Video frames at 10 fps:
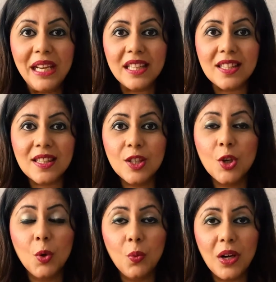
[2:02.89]
means
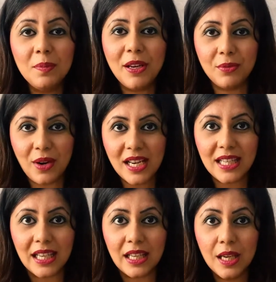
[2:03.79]
you will be
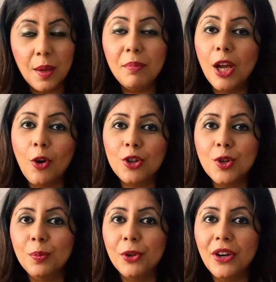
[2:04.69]
ready by
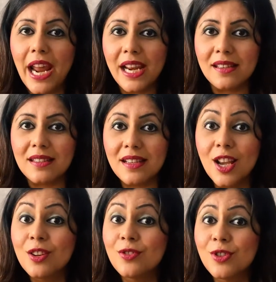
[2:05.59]
October end,
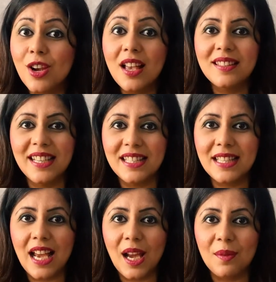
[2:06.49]
just
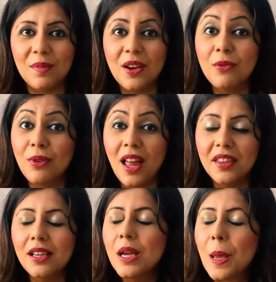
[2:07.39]
in time,
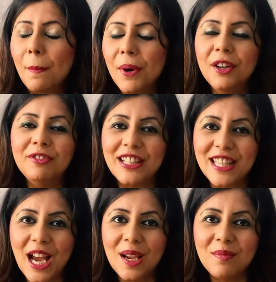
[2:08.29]
rather
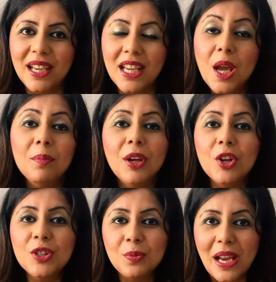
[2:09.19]
perfect timing,
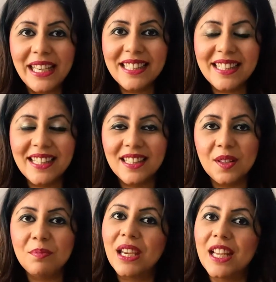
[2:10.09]
because wedding
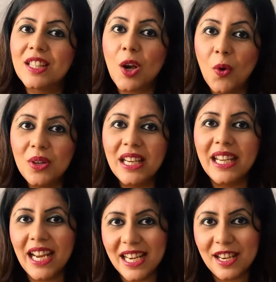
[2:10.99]
season begins
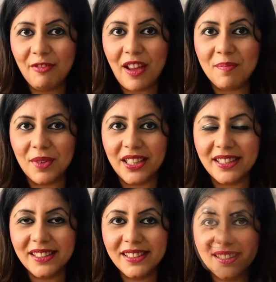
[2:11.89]
only in
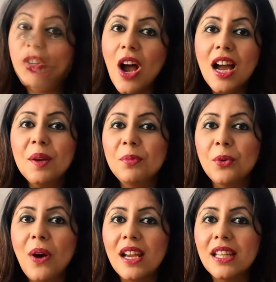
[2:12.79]
November. So I'm
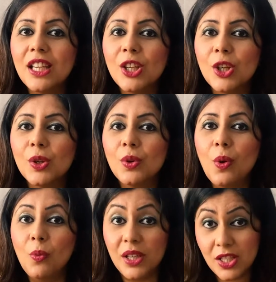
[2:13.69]
providing you
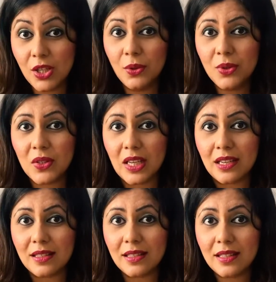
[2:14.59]
with 2
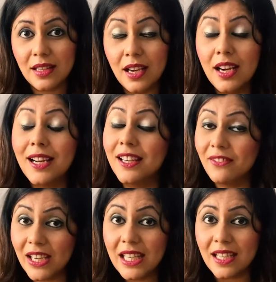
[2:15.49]
C's.
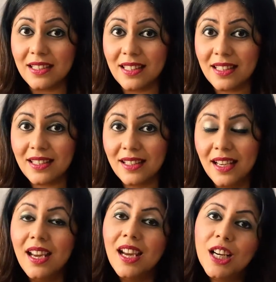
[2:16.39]
Convenience.
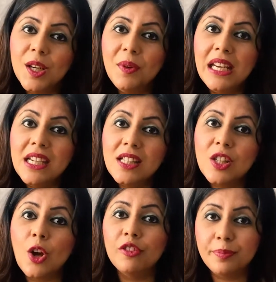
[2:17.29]

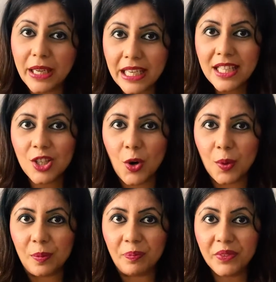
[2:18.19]
Convenience of being at
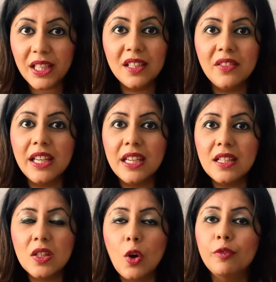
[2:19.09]
home.
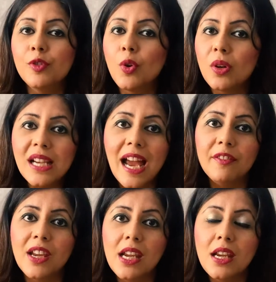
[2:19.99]
Convenience of not
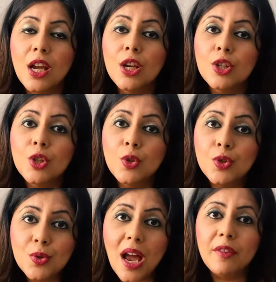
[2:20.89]
having
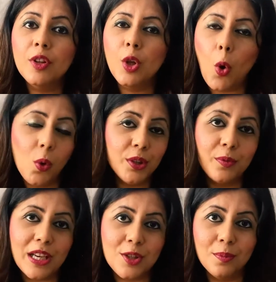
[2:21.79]
to travel all
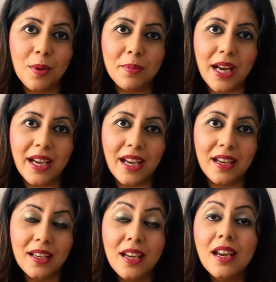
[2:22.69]
the way to Mumbai.
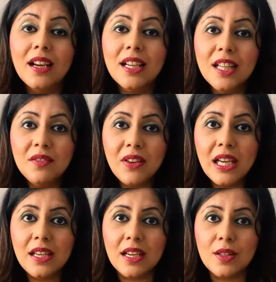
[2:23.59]

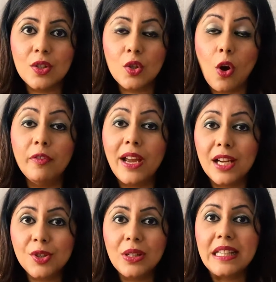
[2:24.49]
Convenience of
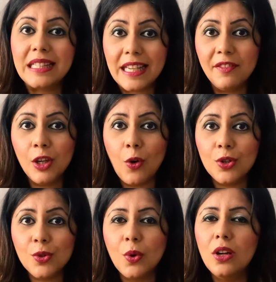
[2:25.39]
actually saving
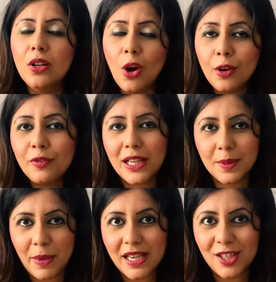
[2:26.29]
on to a lot of
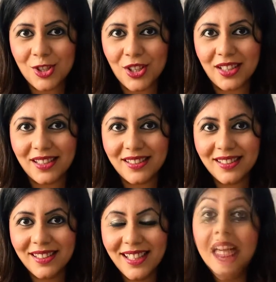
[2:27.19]
expenditure.
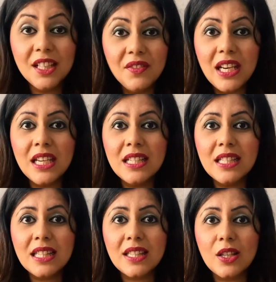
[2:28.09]

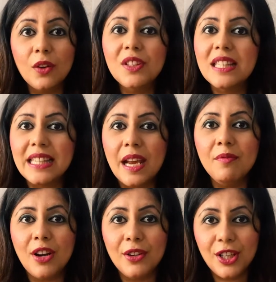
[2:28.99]
Convenience of the same
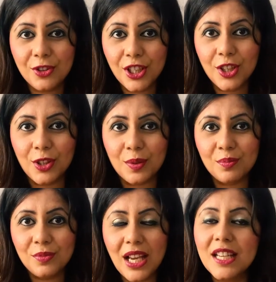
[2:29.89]
very
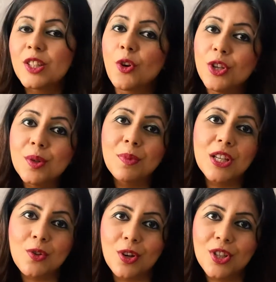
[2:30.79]
curriculum that is going to be
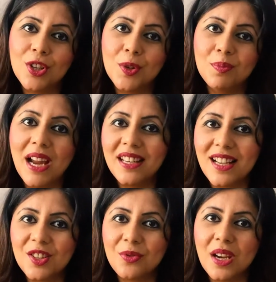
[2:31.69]
taught to you by
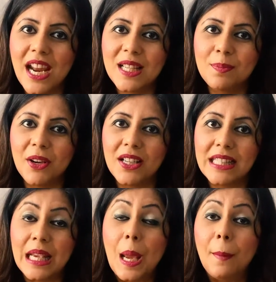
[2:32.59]
industry experts,
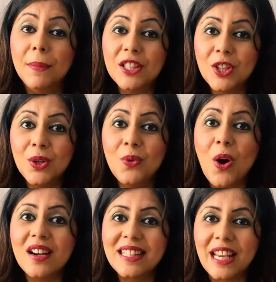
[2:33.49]
but you
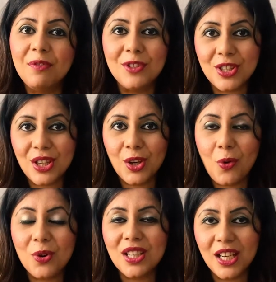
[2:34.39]
are safe and
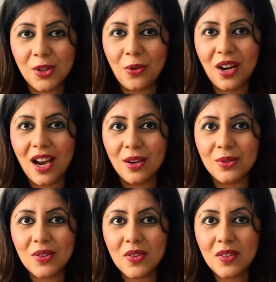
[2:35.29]
secured in your house.